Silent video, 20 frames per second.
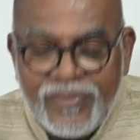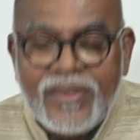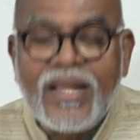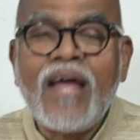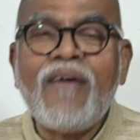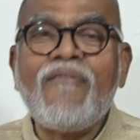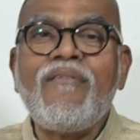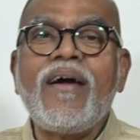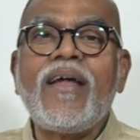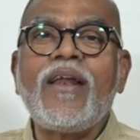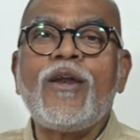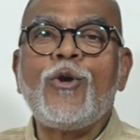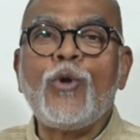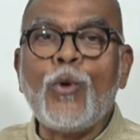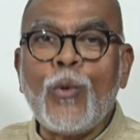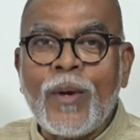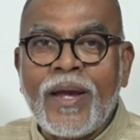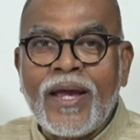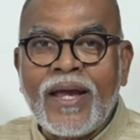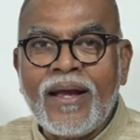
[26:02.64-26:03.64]
they were
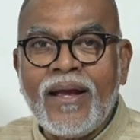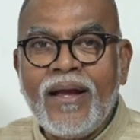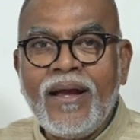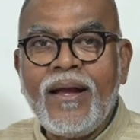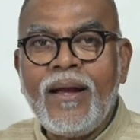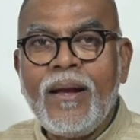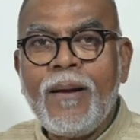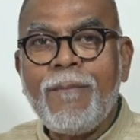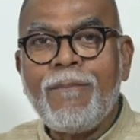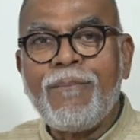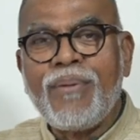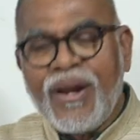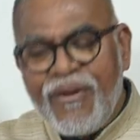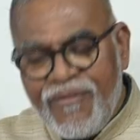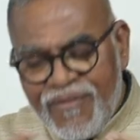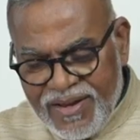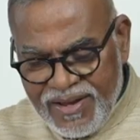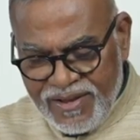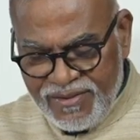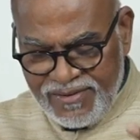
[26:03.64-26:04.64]
doing
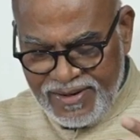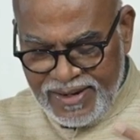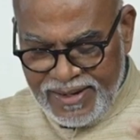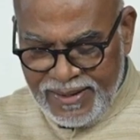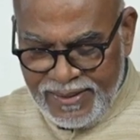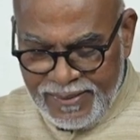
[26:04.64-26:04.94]
previously.